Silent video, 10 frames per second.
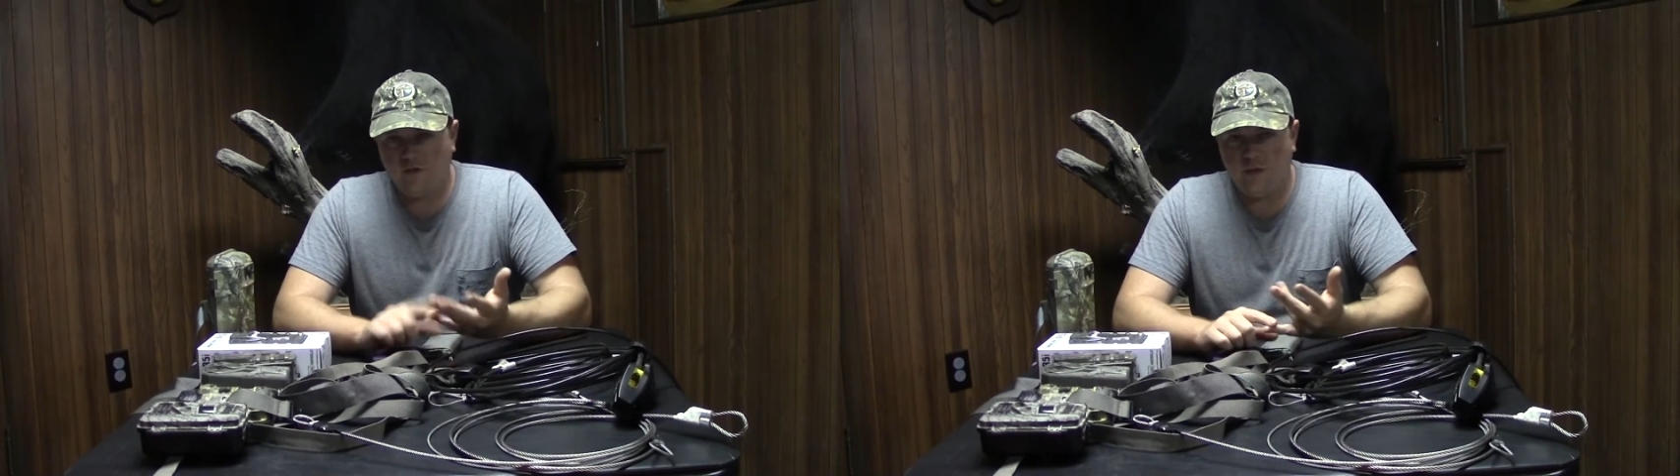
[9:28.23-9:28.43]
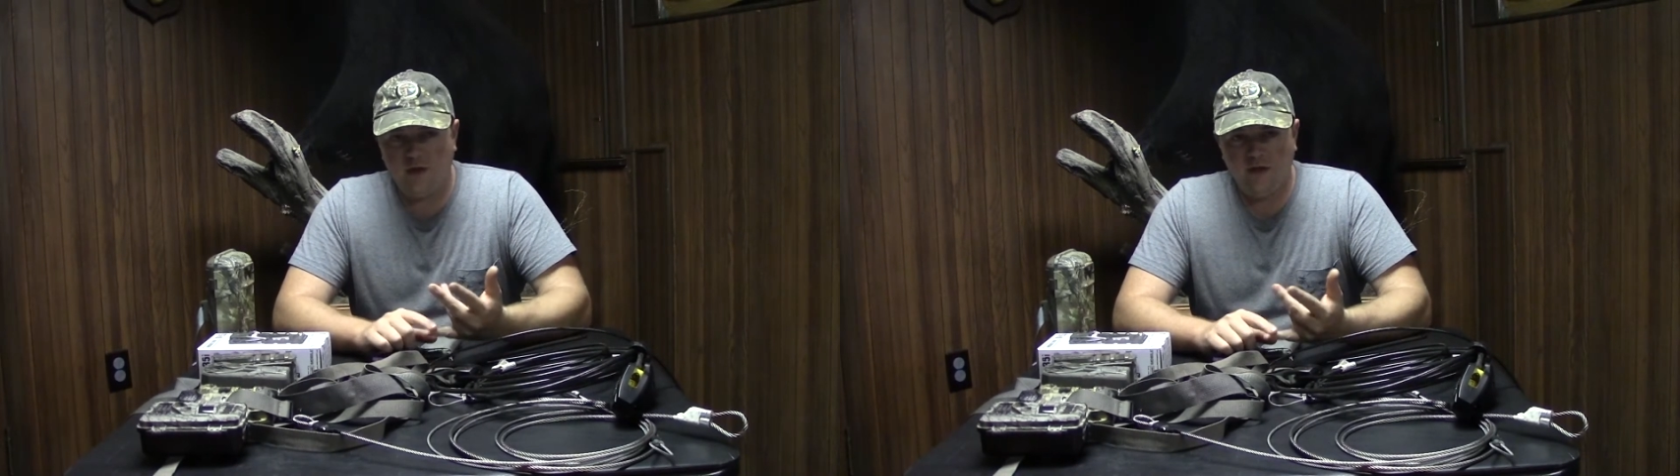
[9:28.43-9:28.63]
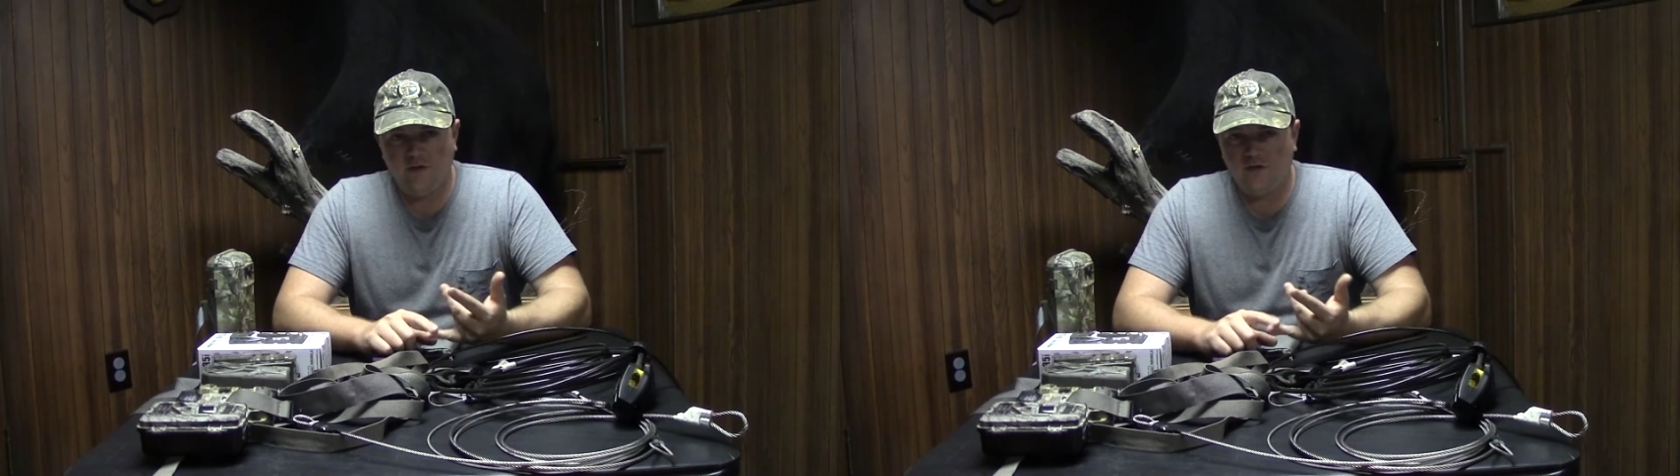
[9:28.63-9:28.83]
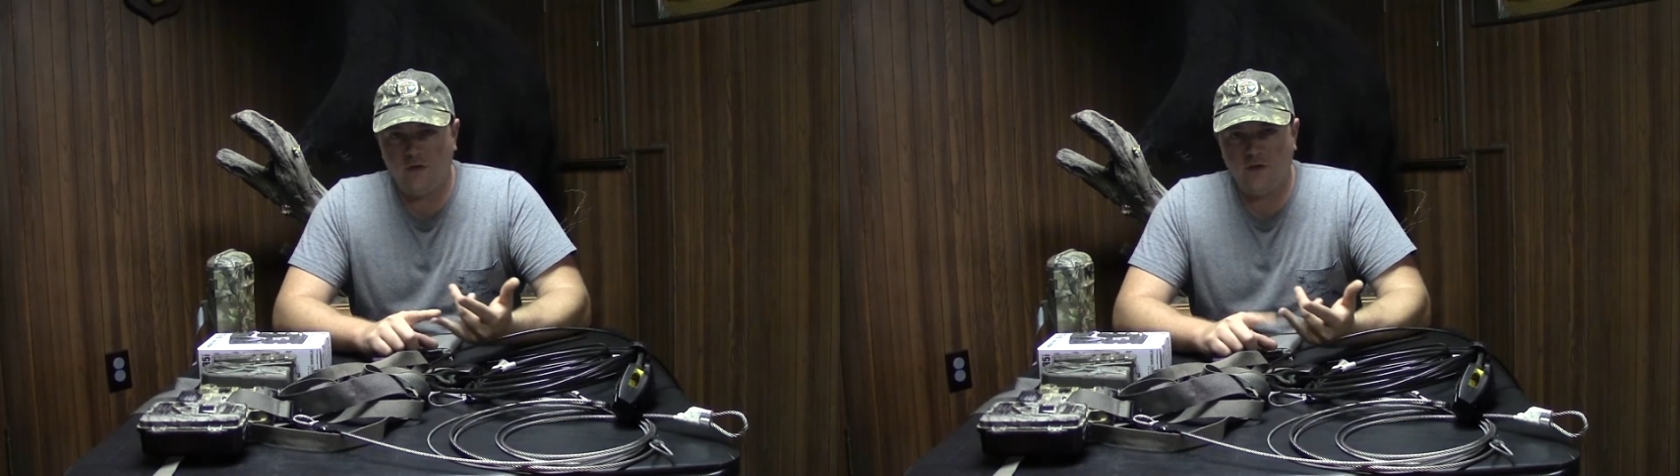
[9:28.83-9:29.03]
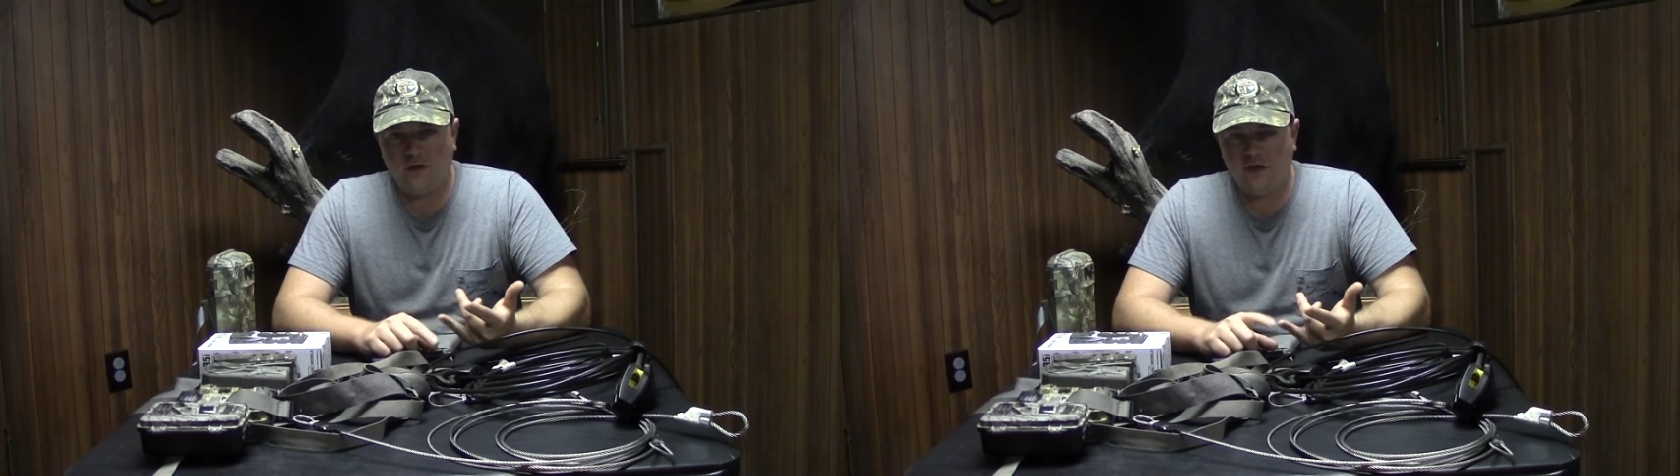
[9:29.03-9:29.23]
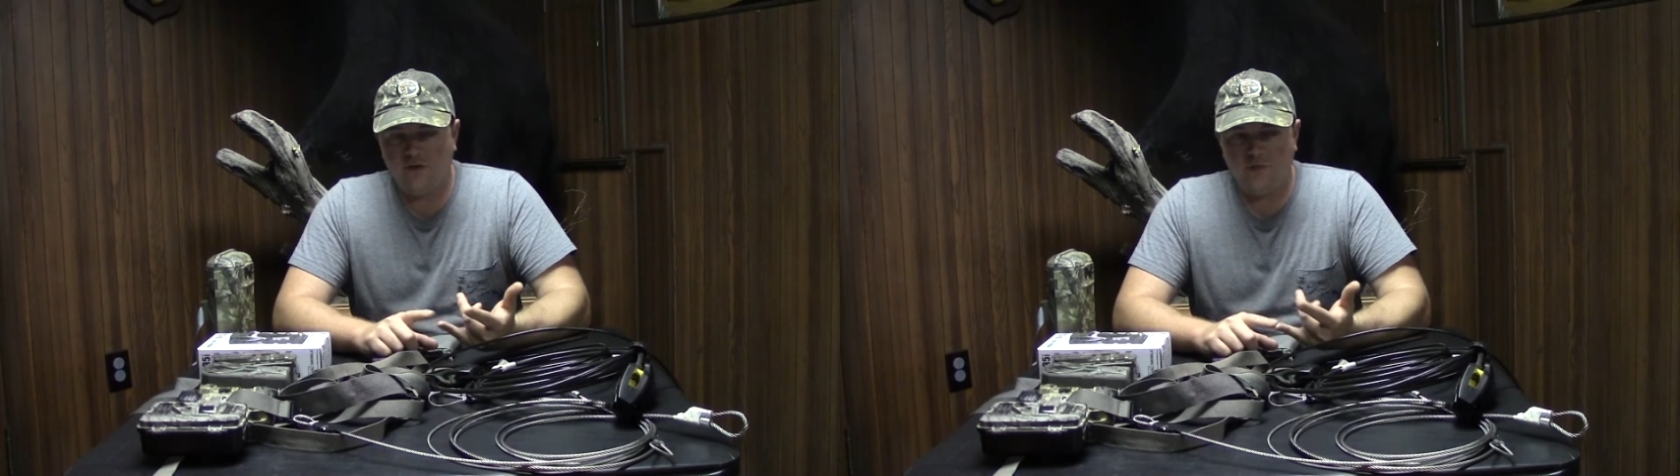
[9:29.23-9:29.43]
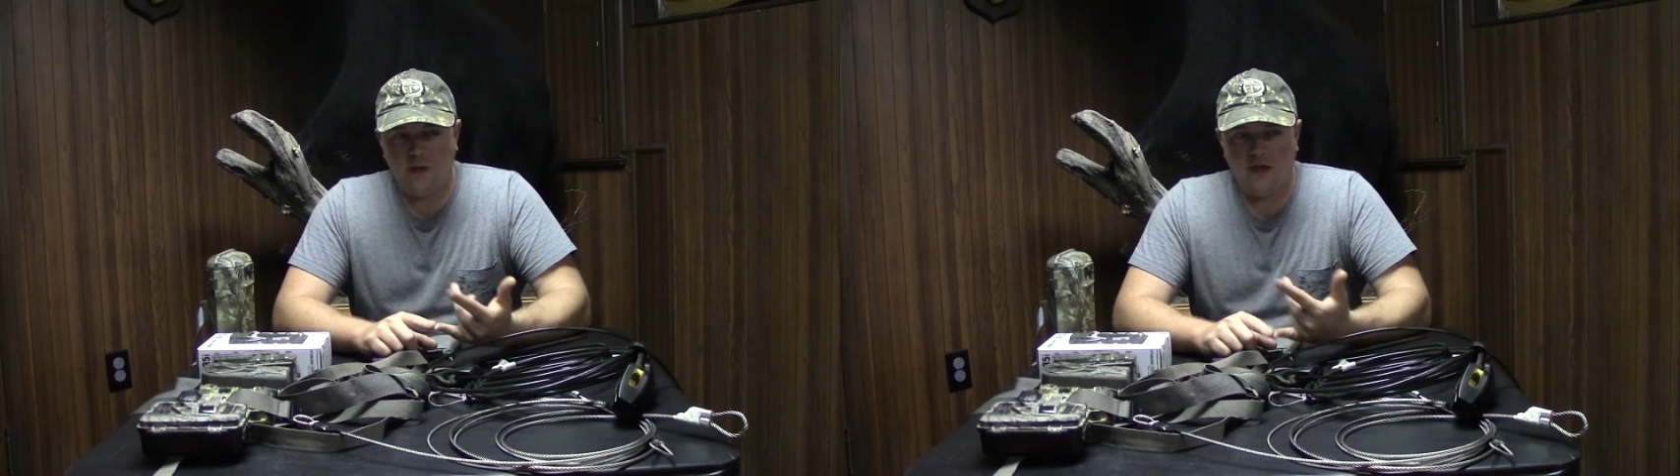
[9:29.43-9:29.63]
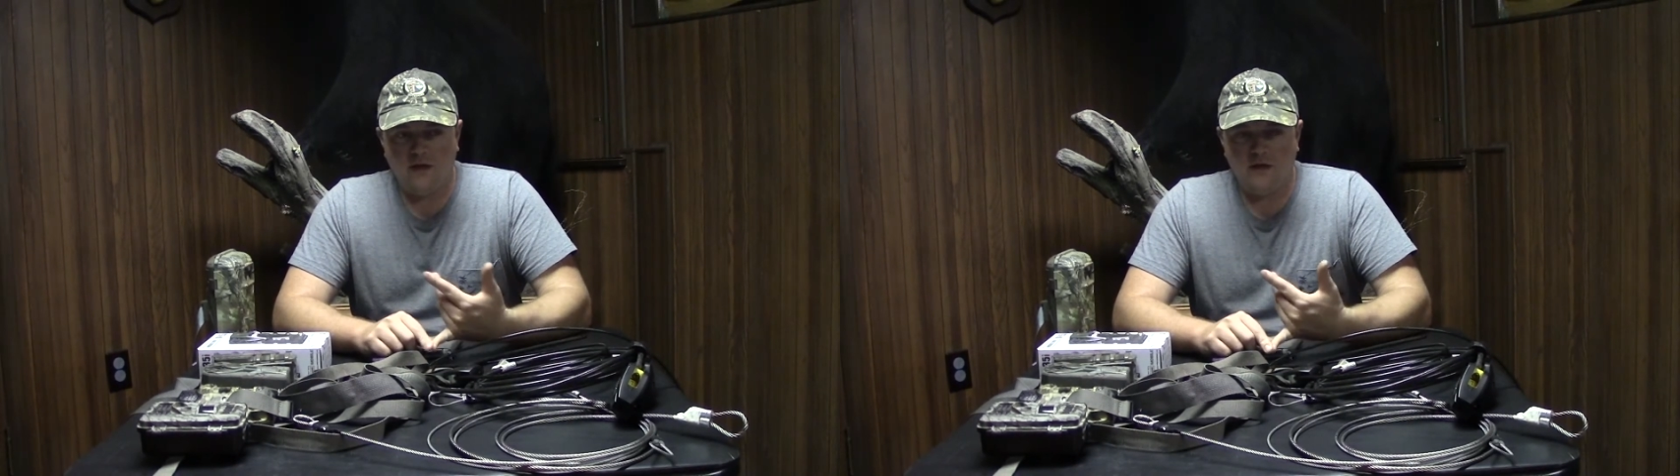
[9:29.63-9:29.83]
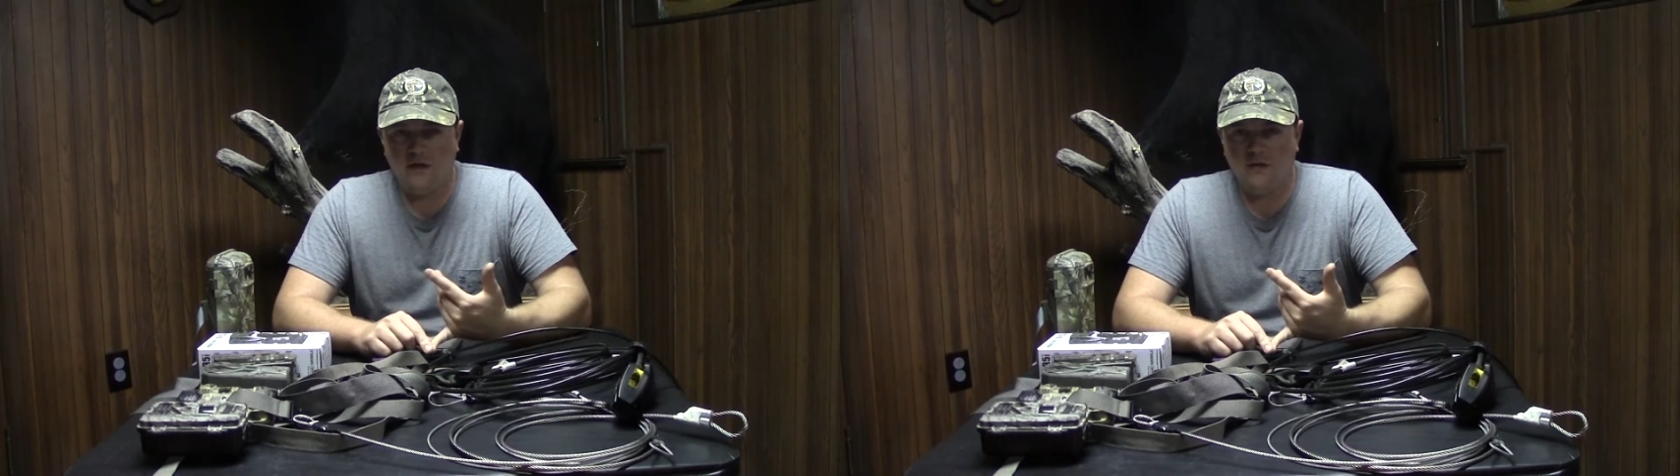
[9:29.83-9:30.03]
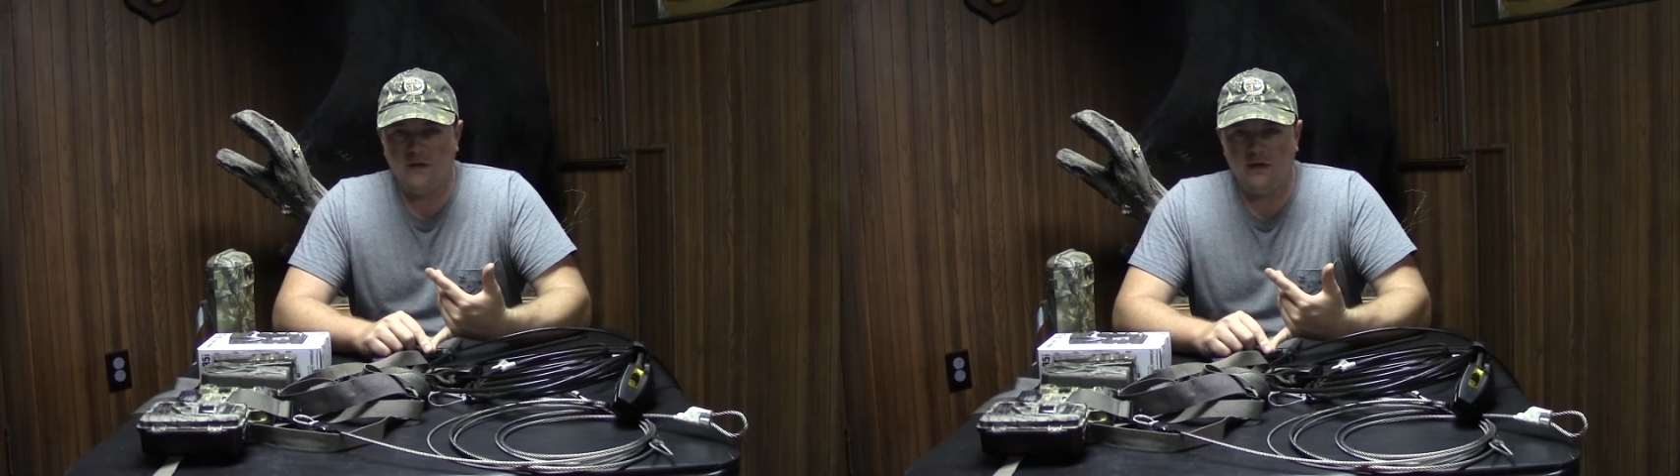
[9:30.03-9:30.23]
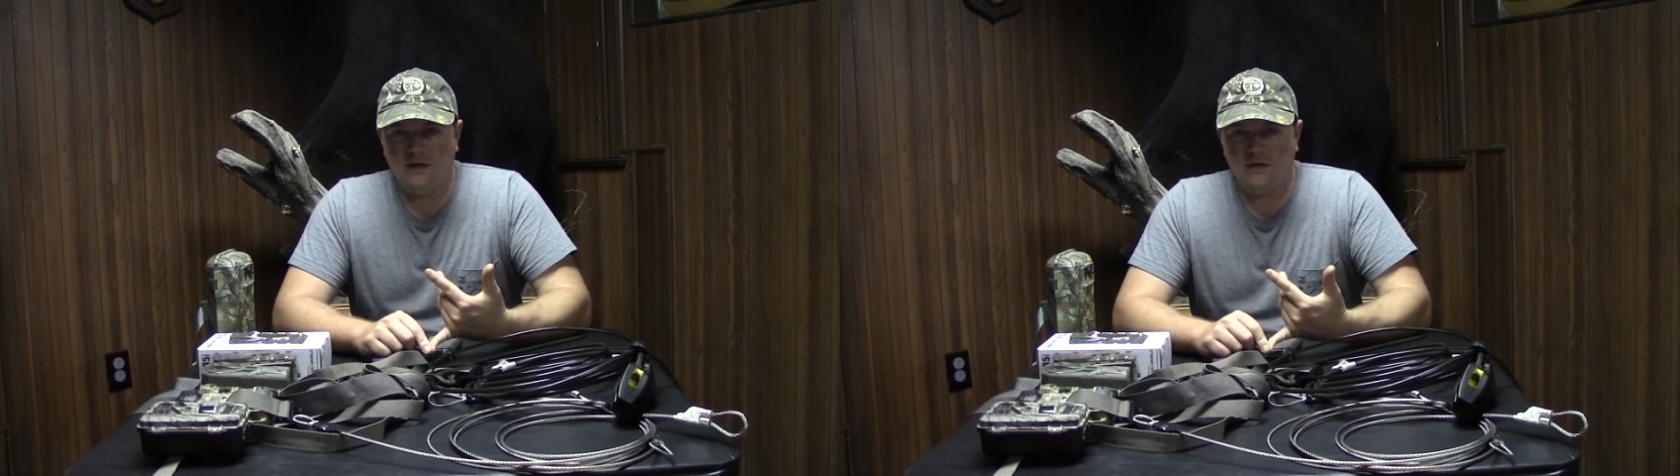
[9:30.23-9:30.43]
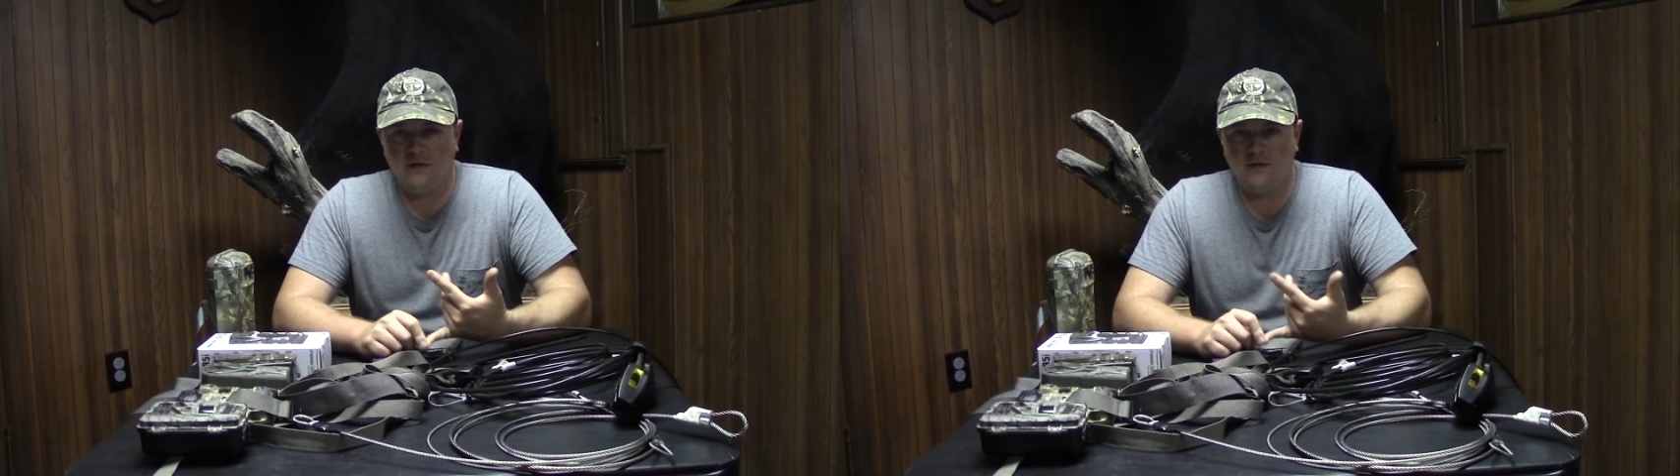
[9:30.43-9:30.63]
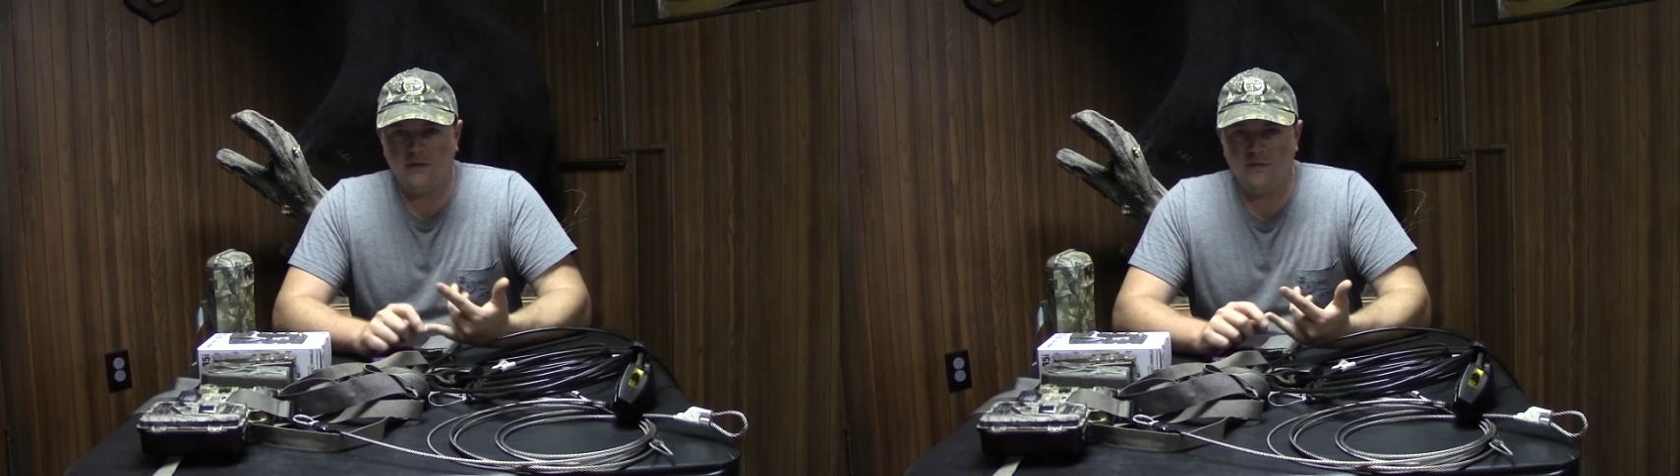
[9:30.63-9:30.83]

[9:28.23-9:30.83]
a piece. It's all you need to spend. You don't need to